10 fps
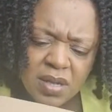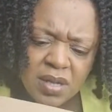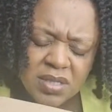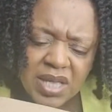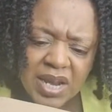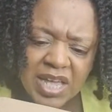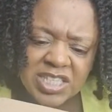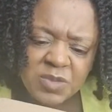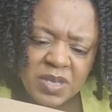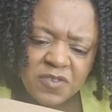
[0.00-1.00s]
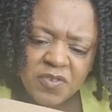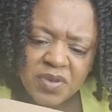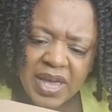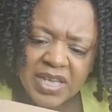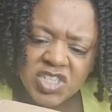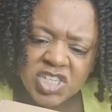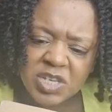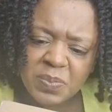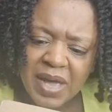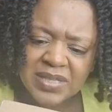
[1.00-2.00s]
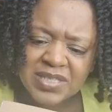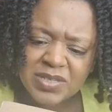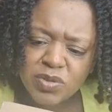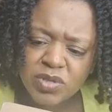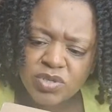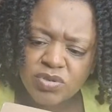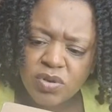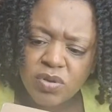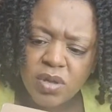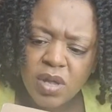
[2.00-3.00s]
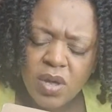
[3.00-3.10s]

ten eighty p full H D, pan tilt control,